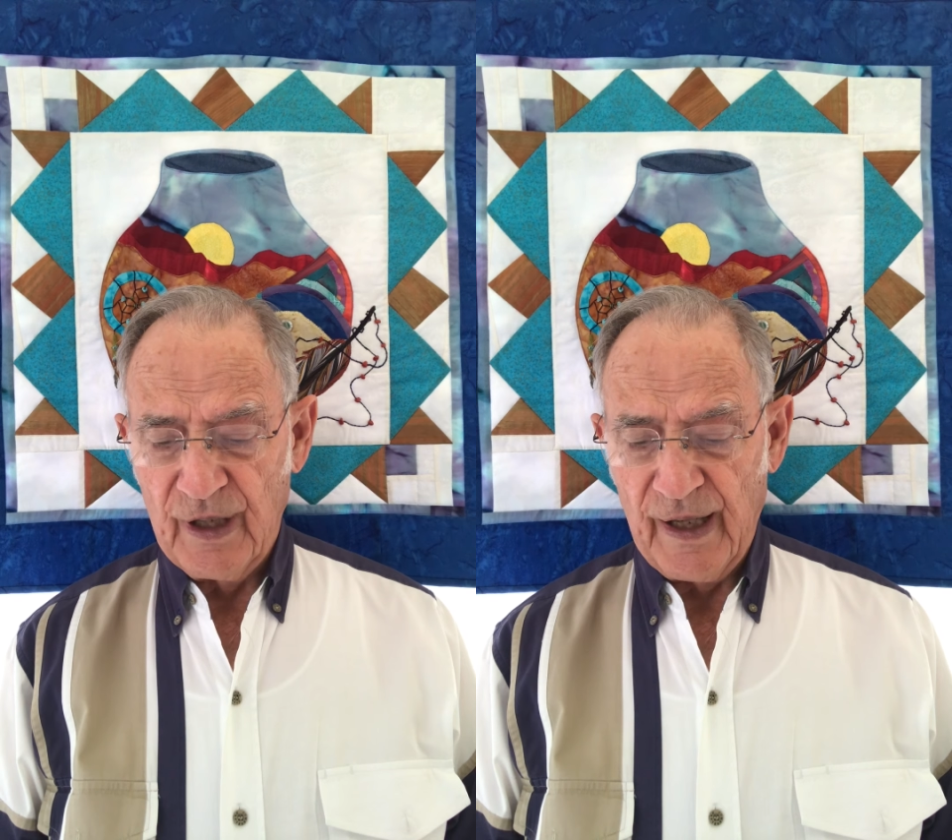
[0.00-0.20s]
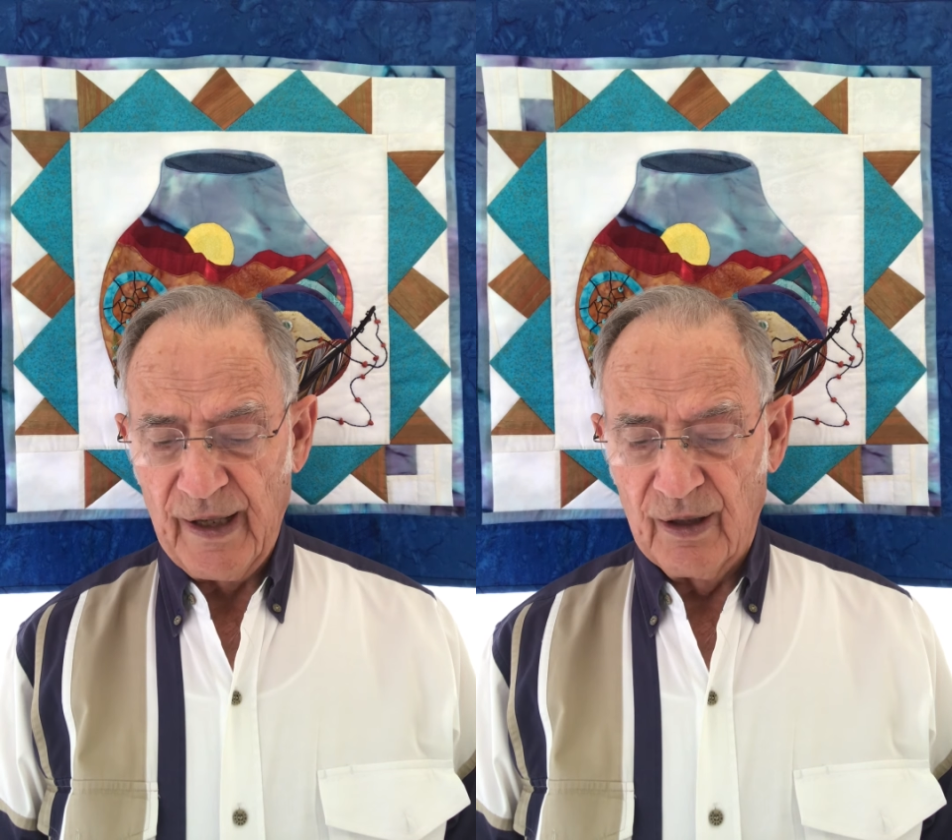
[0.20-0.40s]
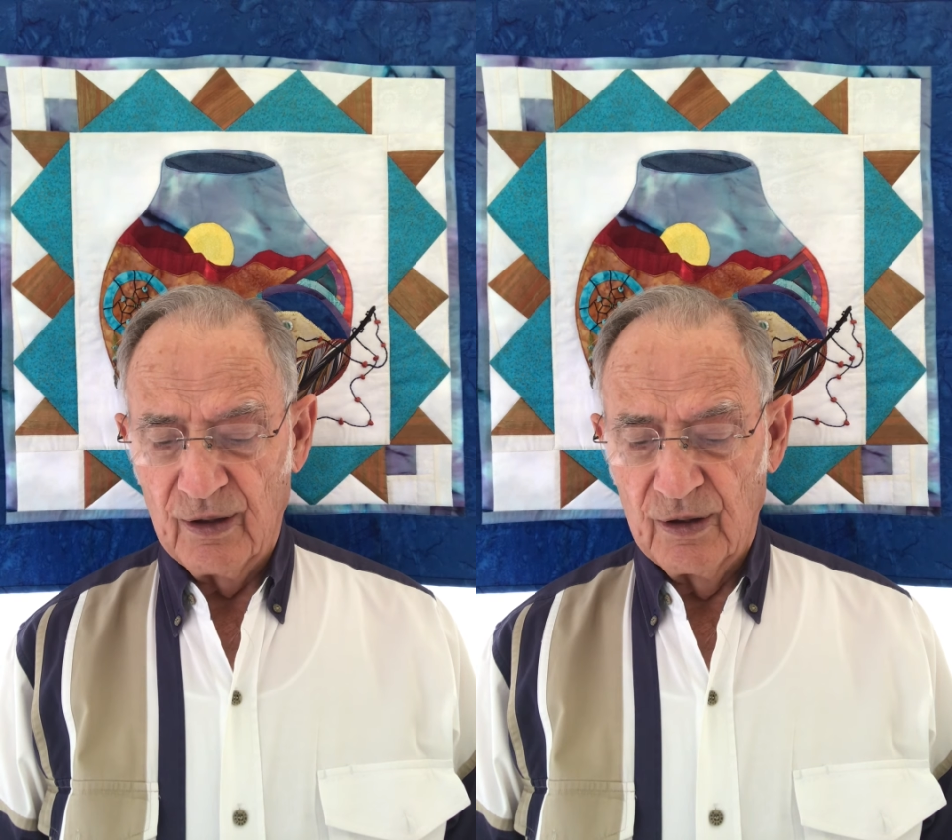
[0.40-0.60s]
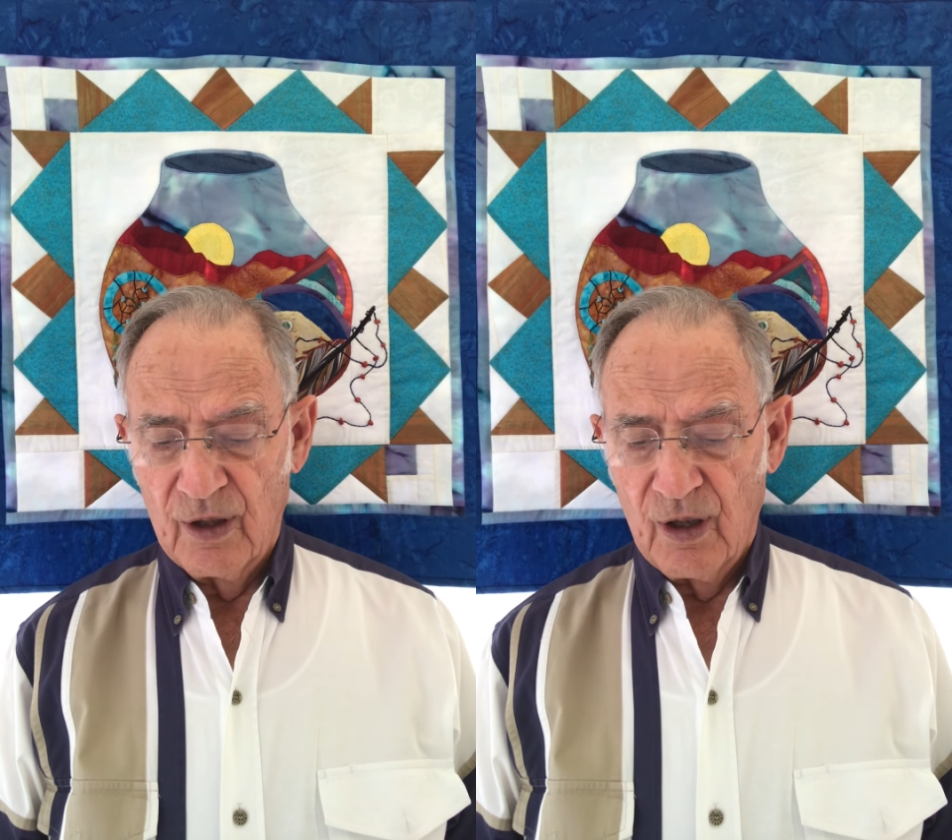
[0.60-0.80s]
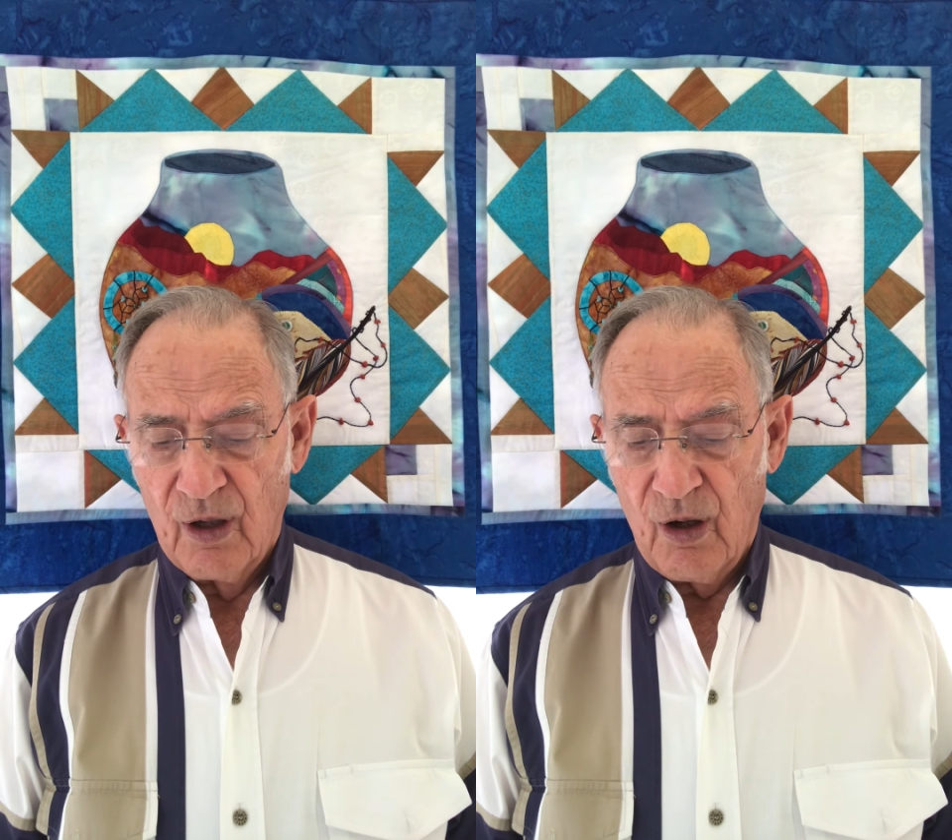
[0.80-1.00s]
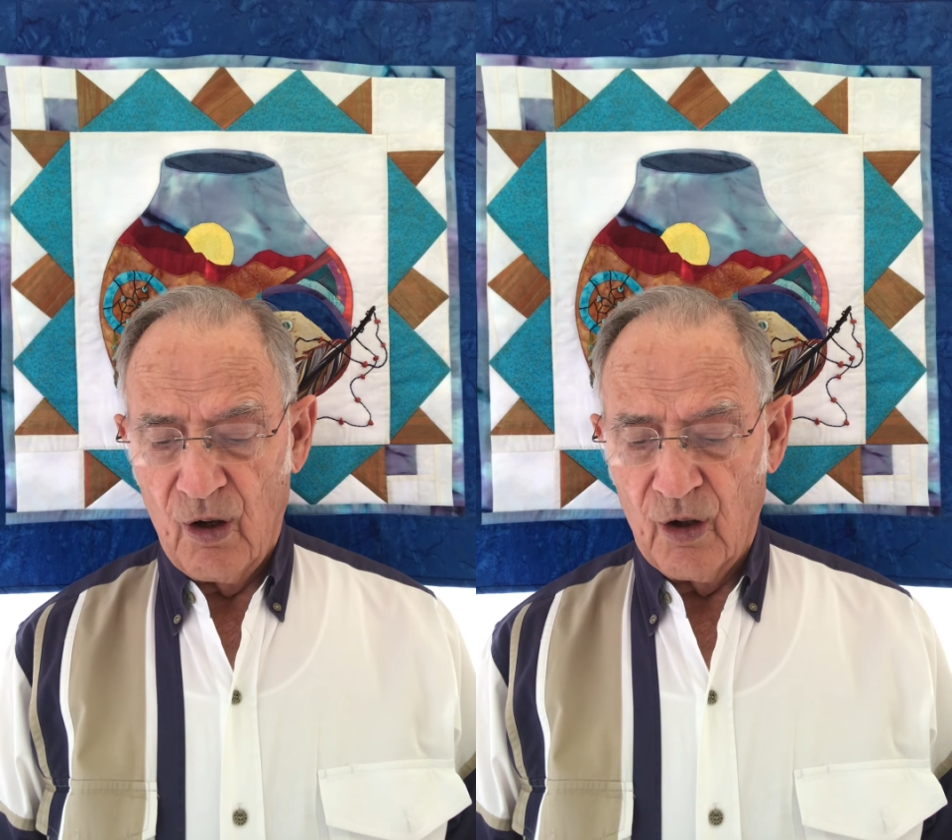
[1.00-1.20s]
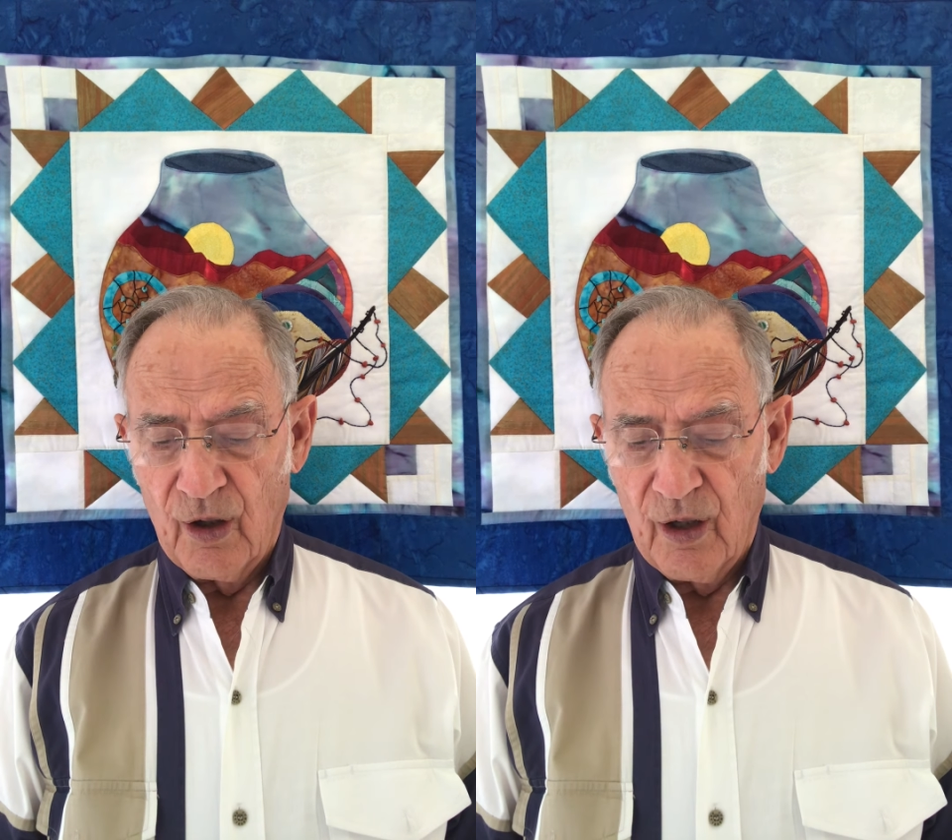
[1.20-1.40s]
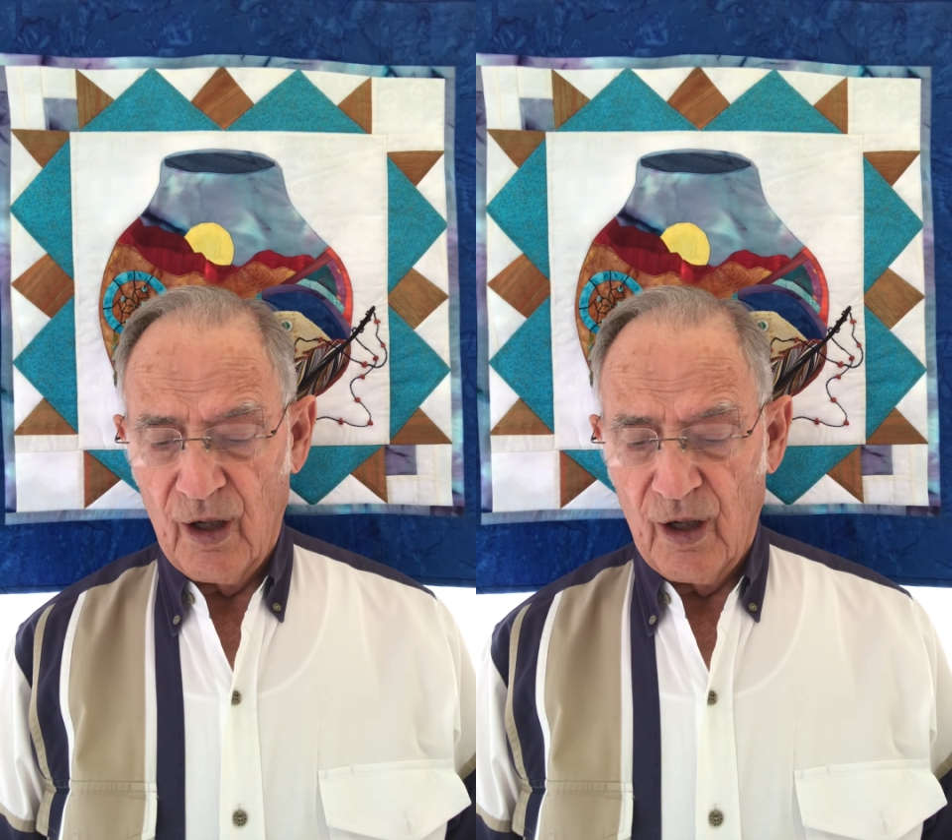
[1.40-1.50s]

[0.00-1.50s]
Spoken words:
now or